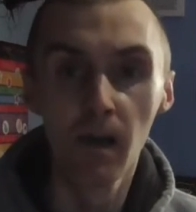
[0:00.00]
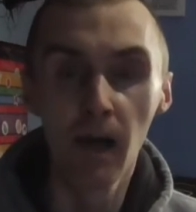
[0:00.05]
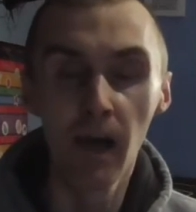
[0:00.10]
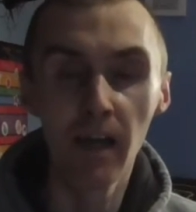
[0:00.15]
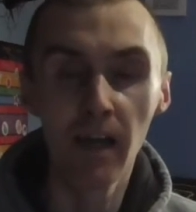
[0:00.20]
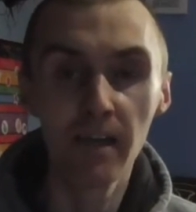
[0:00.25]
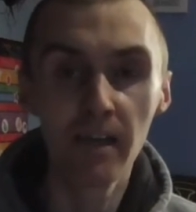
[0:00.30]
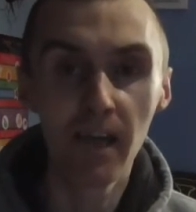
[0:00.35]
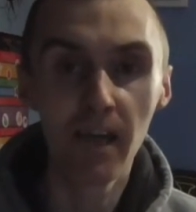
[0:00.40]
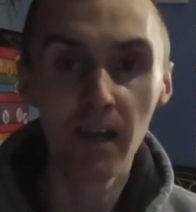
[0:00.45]

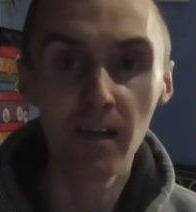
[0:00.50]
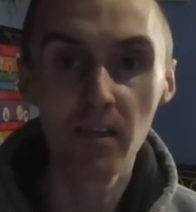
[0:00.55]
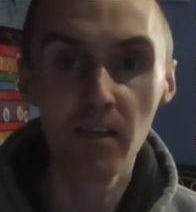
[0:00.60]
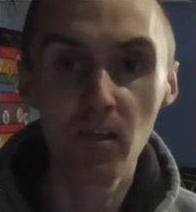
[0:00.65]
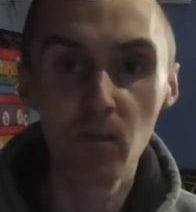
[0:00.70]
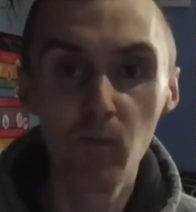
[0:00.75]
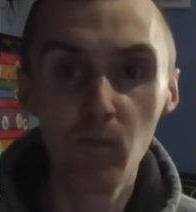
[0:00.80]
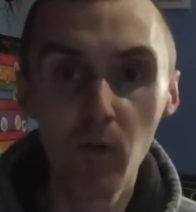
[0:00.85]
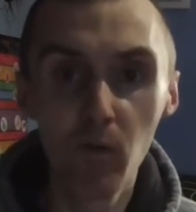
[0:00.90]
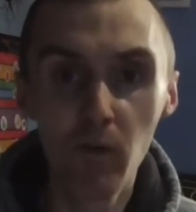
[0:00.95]
Hi
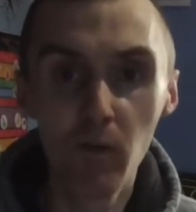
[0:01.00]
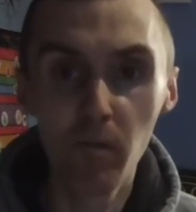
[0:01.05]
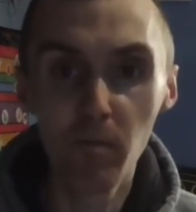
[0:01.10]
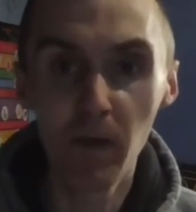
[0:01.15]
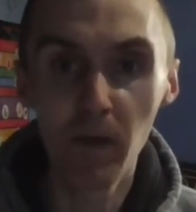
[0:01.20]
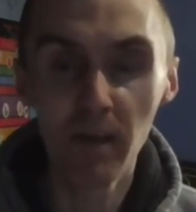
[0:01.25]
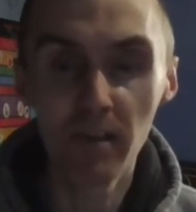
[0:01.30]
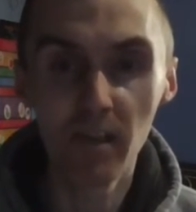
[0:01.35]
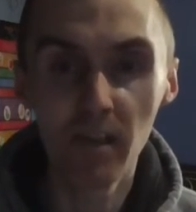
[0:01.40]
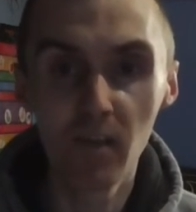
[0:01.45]
guys and welcome
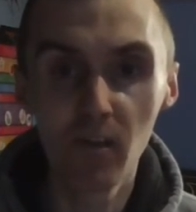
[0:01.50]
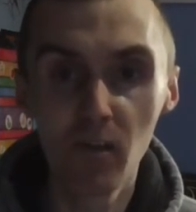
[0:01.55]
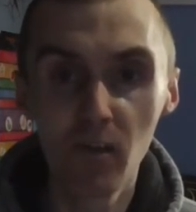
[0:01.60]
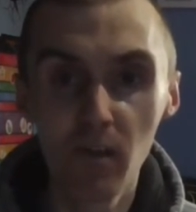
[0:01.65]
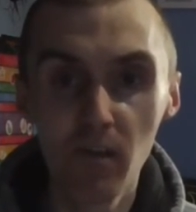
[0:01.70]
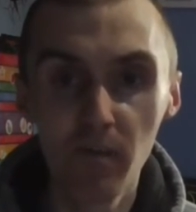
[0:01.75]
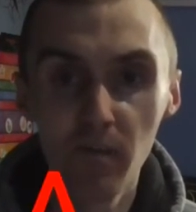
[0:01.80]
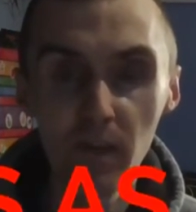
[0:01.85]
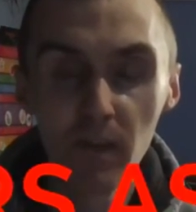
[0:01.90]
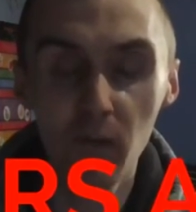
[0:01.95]
back to
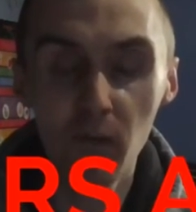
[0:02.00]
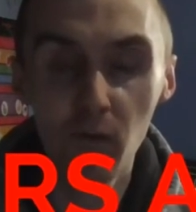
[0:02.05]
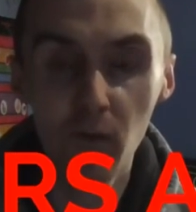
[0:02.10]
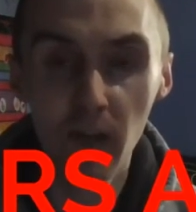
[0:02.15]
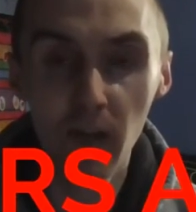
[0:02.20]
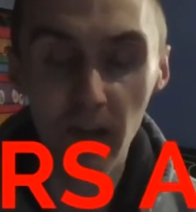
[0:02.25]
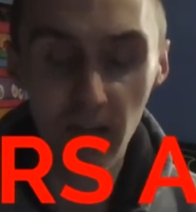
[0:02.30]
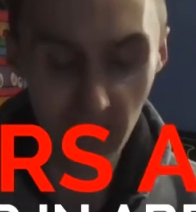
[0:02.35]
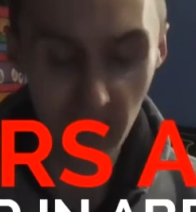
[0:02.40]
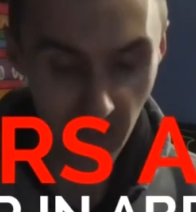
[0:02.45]
another video.
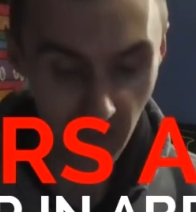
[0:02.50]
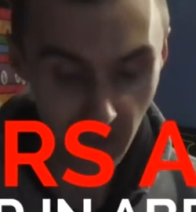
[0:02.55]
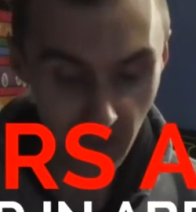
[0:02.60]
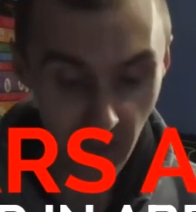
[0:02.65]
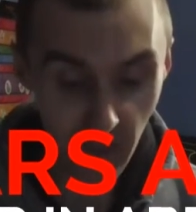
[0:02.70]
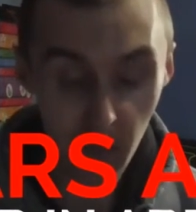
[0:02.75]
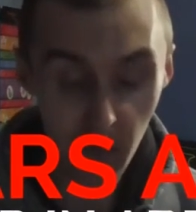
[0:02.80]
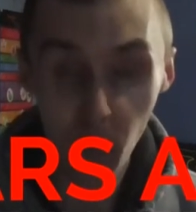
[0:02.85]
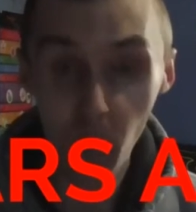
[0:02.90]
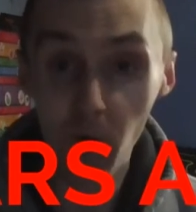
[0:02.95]

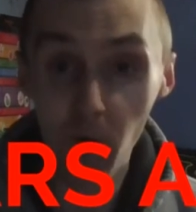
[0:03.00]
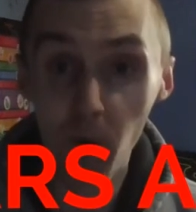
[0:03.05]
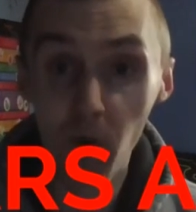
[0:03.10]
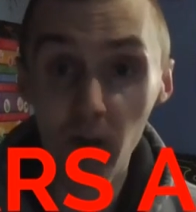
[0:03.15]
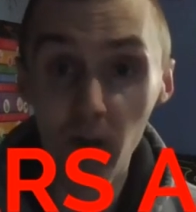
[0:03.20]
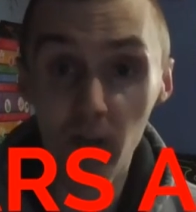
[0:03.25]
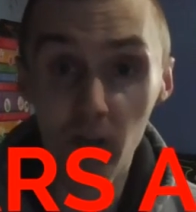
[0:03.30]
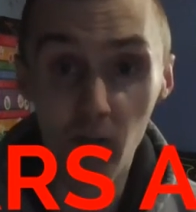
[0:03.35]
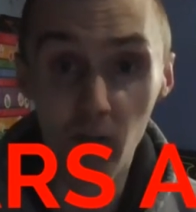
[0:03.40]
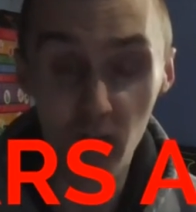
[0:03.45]
Today what I
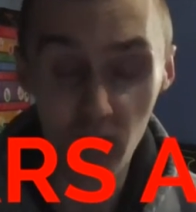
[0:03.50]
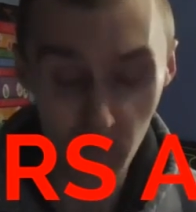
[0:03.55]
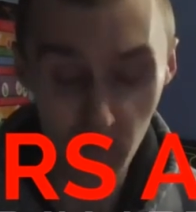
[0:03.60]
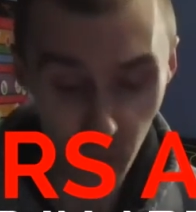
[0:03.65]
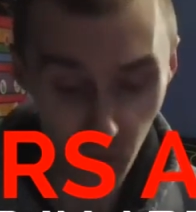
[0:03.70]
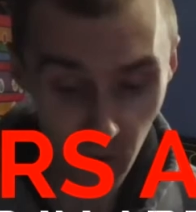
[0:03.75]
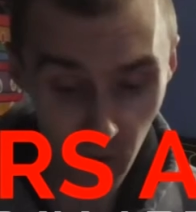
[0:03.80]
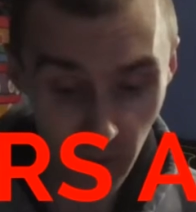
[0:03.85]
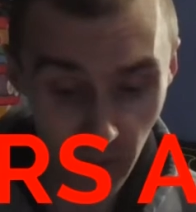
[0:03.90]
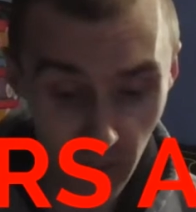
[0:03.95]
want to touch
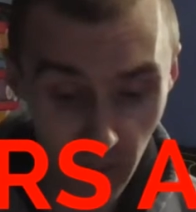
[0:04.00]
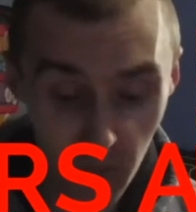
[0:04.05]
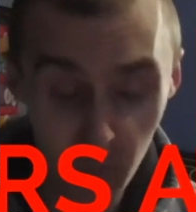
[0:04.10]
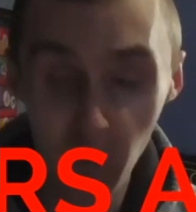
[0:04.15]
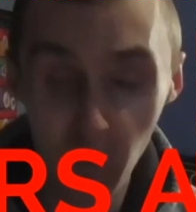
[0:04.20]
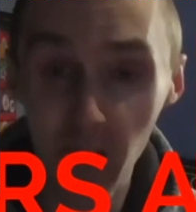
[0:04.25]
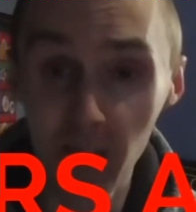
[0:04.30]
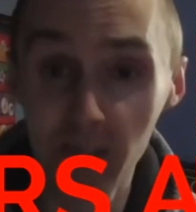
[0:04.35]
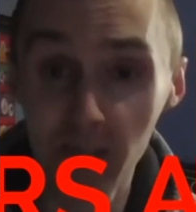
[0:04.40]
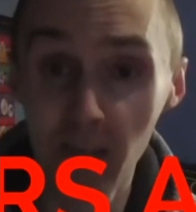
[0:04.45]
upon is
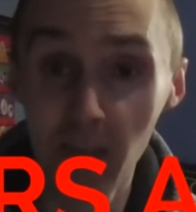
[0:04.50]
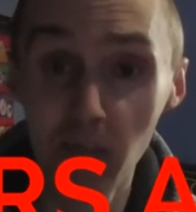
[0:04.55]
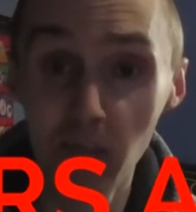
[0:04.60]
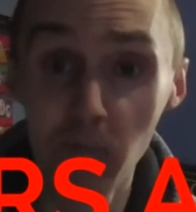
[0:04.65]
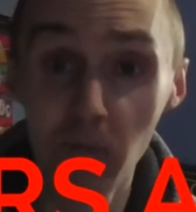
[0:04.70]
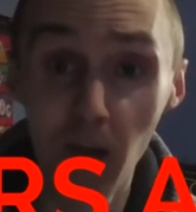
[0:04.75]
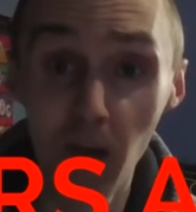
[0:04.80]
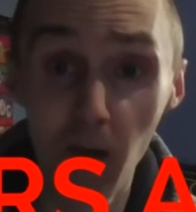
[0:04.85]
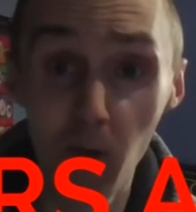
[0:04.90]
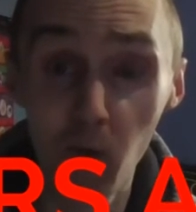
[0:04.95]
my
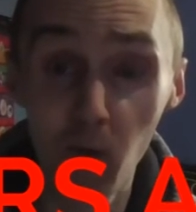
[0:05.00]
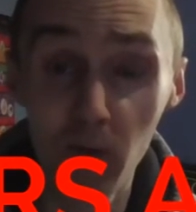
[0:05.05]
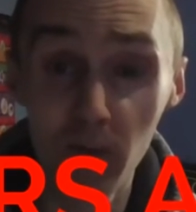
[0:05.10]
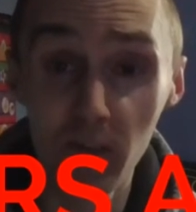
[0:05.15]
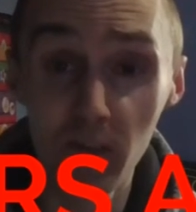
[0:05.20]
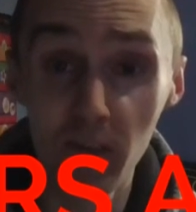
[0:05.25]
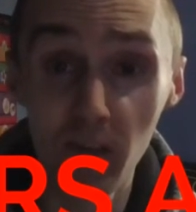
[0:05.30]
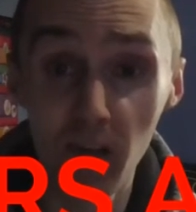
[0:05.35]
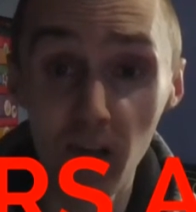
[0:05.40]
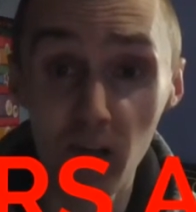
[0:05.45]
time that I
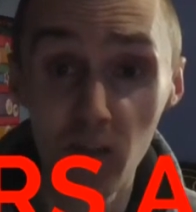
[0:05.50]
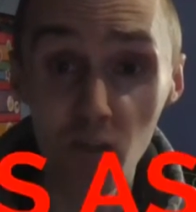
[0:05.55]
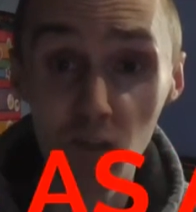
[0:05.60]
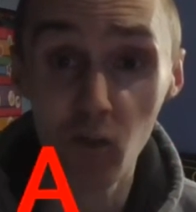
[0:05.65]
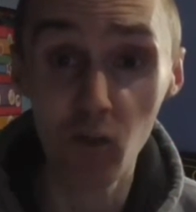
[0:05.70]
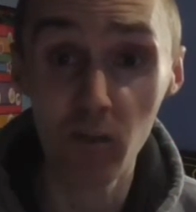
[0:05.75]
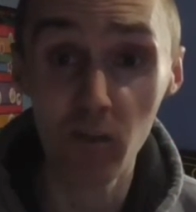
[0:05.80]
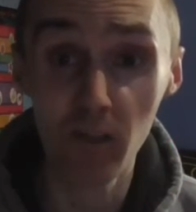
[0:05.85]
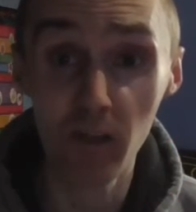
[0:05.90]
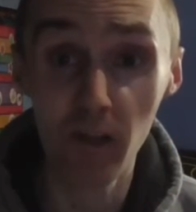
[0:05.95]
worked in a
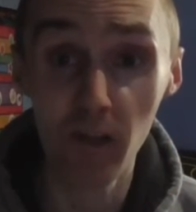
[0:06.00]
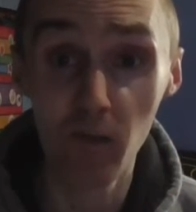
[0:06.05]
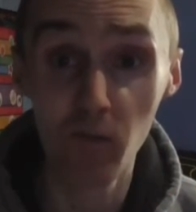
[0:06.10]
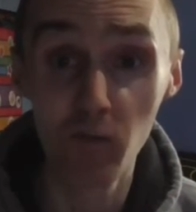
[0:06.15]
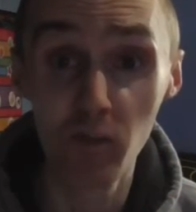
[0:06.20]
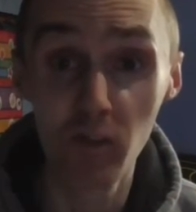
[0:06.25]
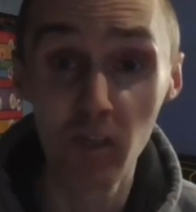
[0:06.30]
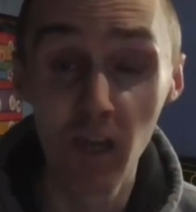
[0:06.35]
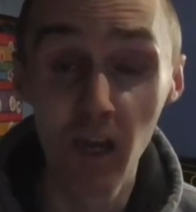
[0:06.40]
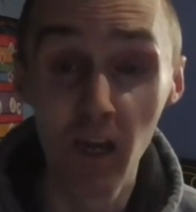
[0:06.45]

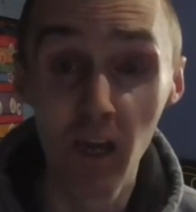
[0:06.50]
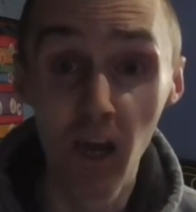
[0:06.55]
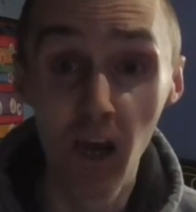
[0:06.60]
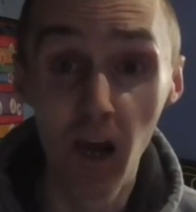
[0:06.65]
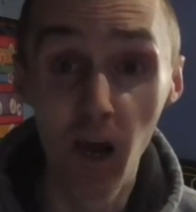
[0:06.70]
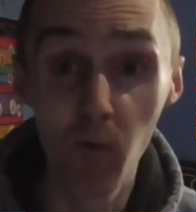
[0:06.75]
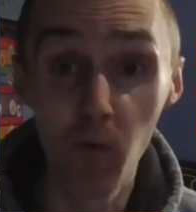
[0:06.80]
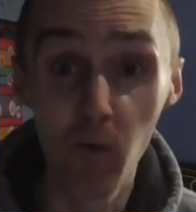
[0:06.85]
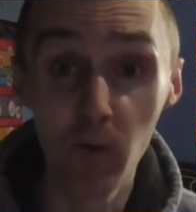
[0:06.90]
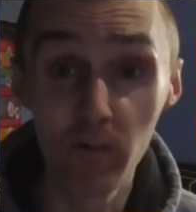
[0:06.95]
slaughterhouse.
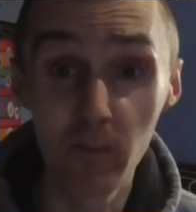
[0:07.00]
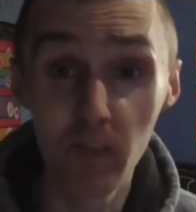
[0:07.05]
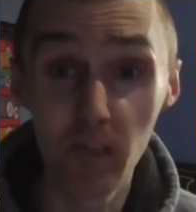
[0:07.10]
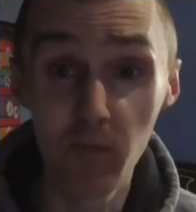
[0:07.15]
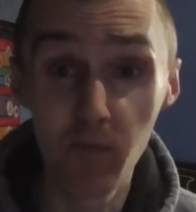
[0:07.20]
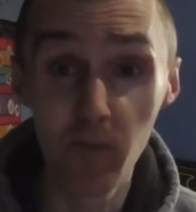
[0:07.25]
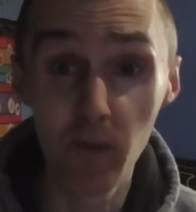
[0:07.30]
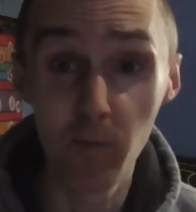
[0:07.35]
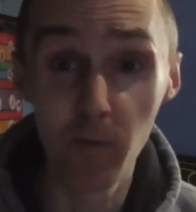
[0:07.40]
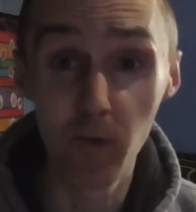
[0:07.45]
I worked
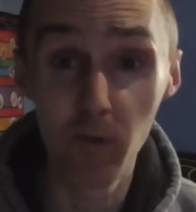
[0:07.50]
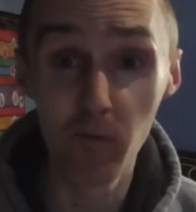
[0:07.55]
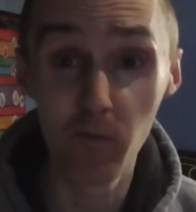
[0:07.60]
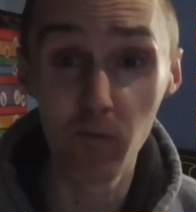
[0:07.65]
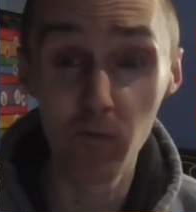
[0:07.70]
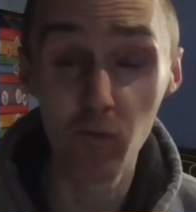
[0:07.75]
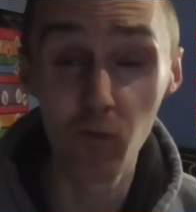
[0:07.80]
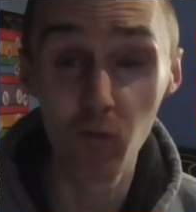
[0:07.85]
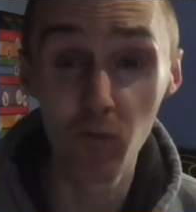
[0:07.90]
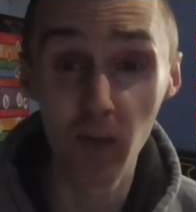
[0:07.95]
there for
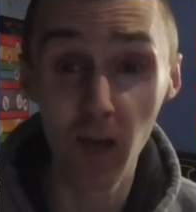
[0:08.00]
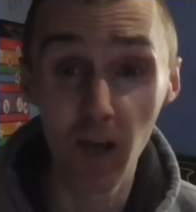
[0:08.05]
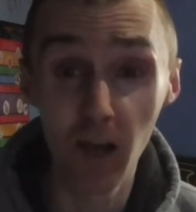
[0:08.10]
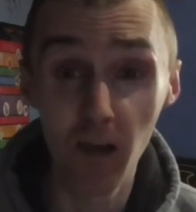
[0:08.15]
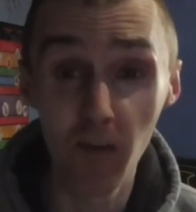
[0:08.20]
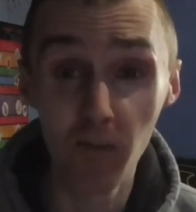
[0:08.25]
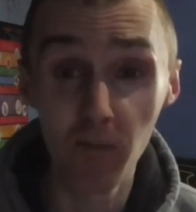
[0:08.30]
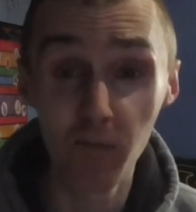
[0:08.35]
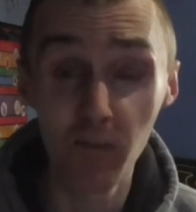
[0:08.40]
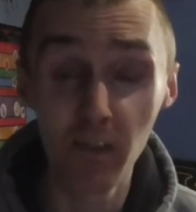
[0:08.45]
about
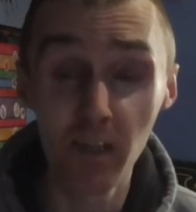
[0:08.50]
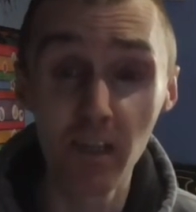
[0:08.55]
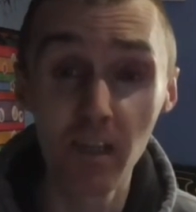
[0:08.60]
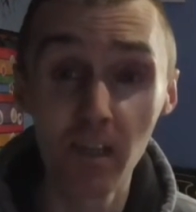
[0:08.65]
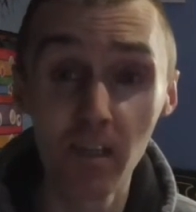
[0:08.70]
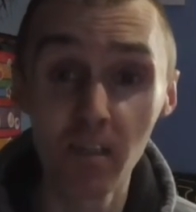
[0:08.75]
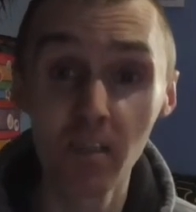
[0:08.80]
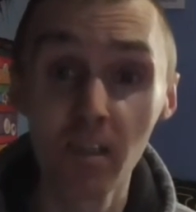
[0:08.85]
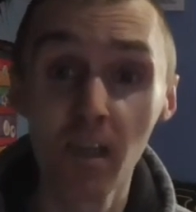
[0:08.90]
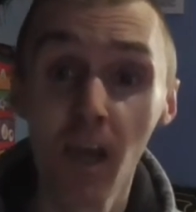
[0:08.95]
2.5-3
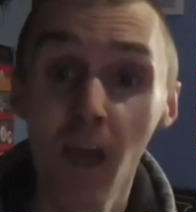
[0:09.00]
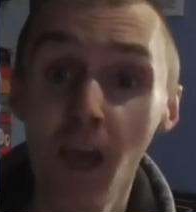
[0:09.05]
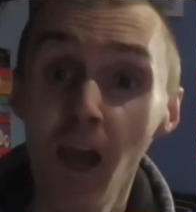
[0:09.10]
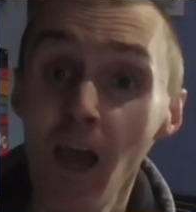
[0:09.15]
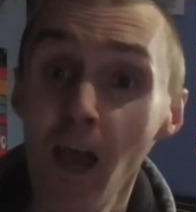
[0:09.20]
years.